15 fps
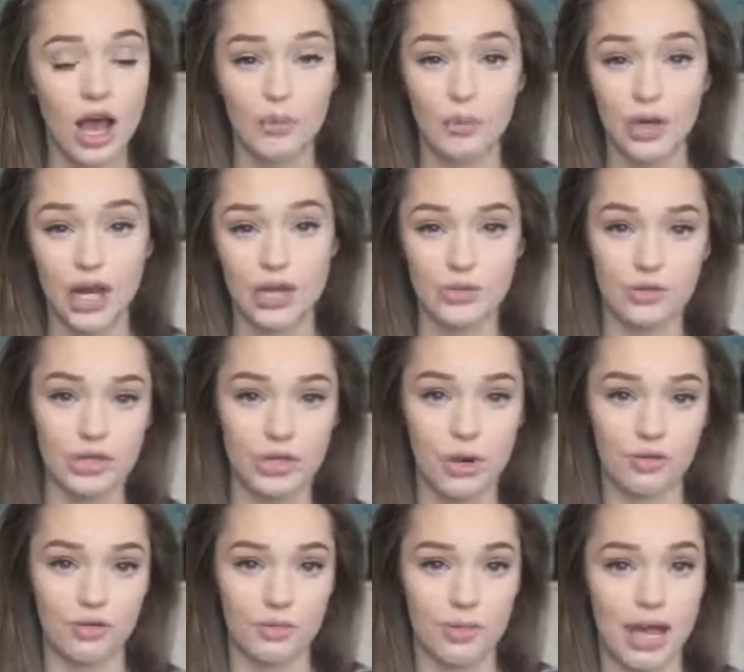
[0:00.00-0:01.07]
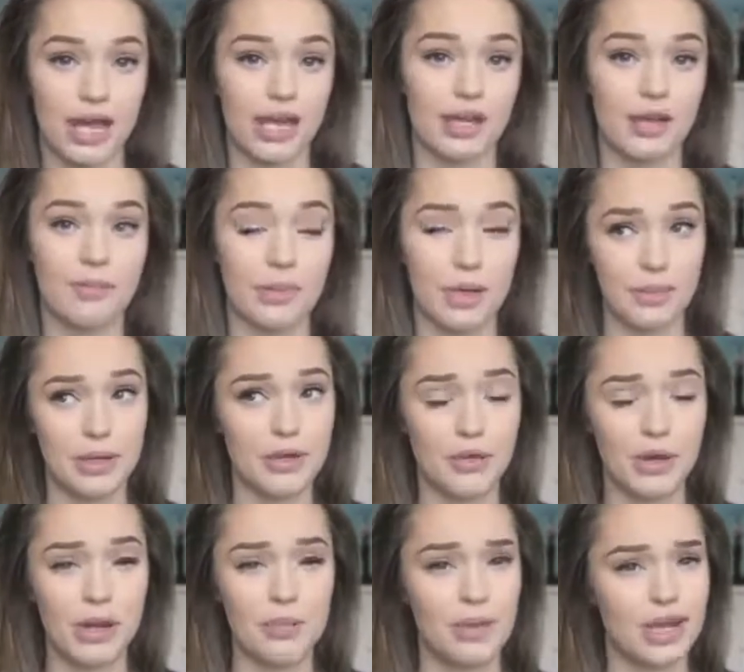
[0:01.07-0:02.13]
when I use it over my BB
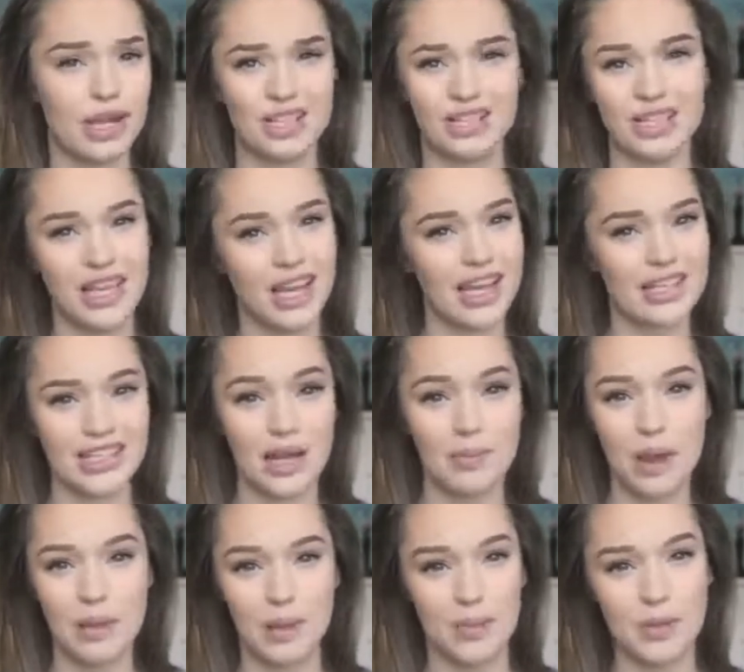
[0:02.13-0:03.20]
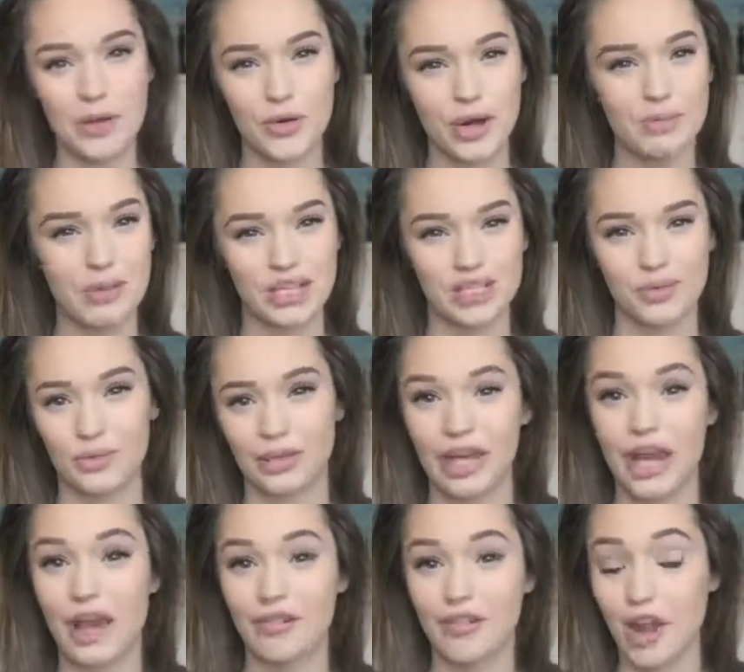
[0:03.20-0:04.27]
cream, because like I said, my BB cream doesn't really
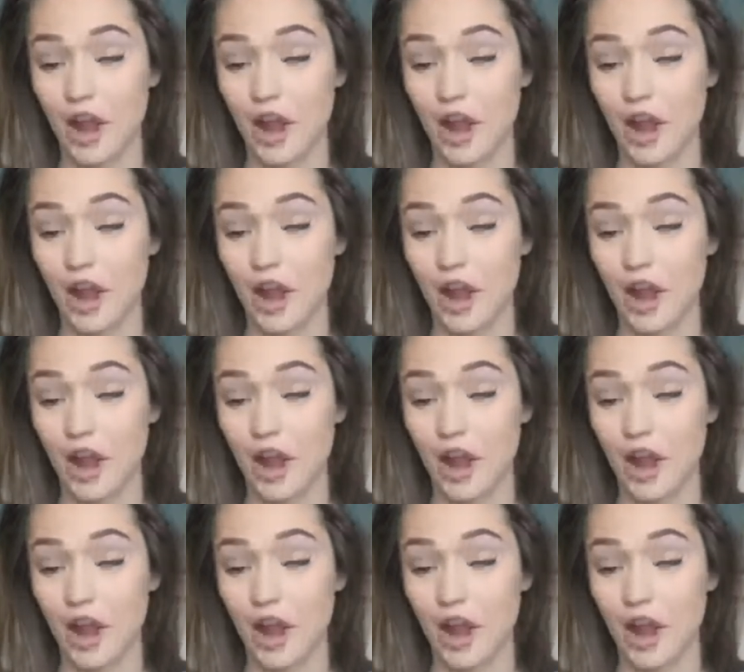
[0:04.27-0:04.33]
have